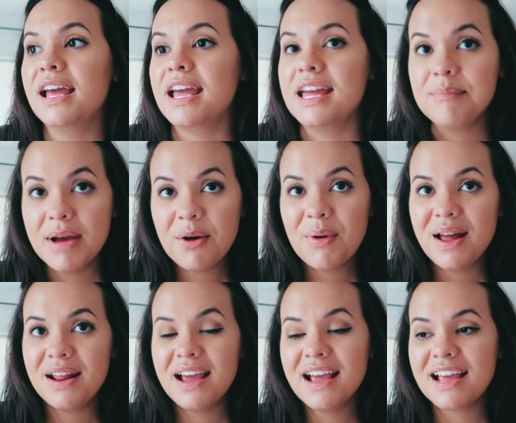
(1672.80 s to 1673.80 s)
in my
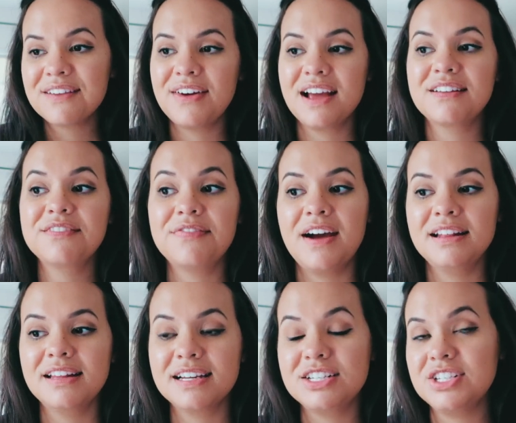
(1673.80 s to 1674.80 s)
wedding if I can
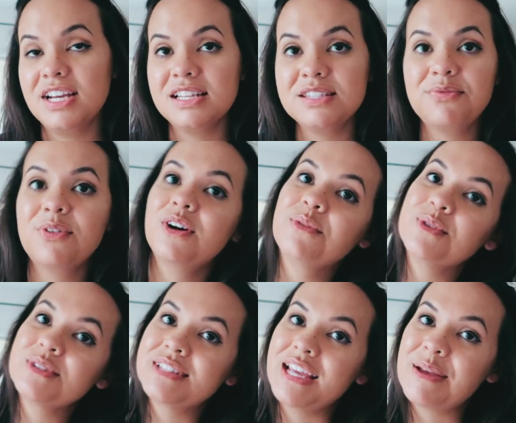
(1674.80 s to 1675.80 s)
find like a chance for it
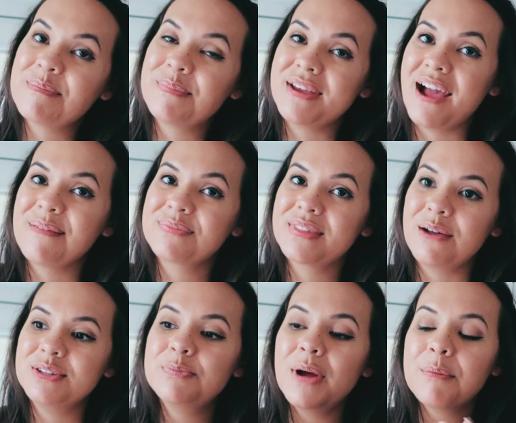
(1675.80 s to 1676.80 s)
we'll see but yeah that
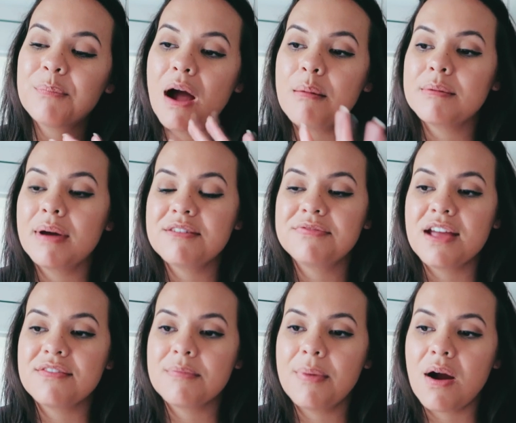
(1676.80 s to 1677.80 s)
was like probably my
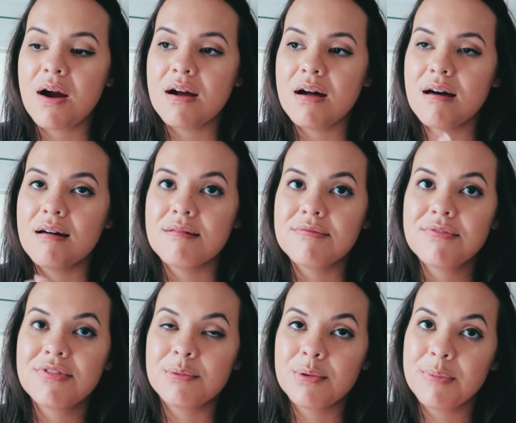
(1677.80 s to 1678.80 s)
favorite part of
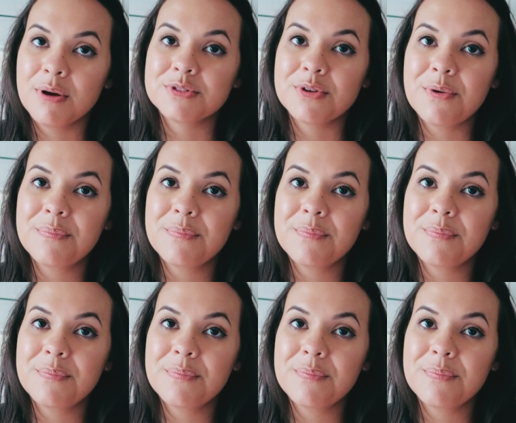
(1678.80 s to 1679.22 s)
the proposal